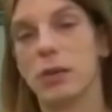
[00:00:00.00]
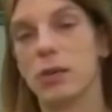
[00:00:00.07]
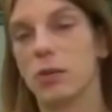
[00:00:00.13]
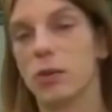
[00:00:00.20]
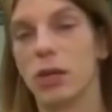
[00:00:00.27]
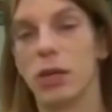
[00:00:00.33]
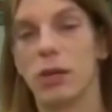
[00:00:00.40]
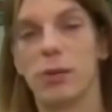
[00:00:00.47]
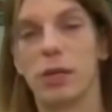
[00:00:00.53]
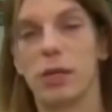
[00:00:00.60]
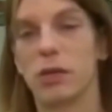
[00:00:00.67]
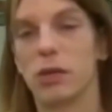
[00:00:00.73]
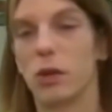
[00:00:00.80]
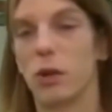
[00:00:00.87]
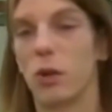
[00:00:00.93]
it was one of the
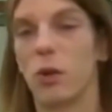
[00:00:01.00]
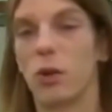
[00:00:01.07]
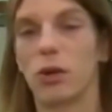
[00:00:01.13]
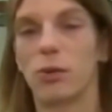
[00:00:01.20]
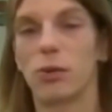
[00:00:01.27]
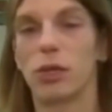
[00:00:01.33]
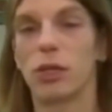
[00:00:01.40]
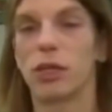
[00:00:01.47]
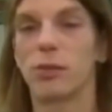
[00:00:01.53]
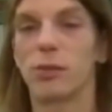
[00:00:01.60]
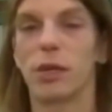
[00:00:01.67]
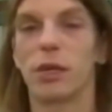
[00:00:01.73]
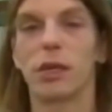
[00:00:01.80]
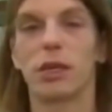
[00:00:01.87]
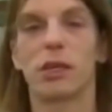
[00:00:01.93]
most horrible
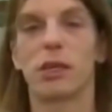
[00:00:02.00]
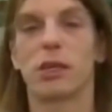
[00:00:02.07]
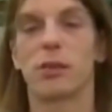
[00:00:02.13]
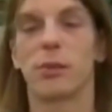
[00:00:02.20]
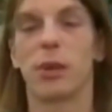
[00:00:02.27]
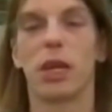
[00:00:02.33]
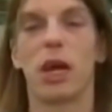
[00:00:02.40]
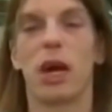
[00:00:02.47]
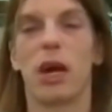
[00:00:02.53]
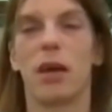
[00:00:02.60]
experiences of my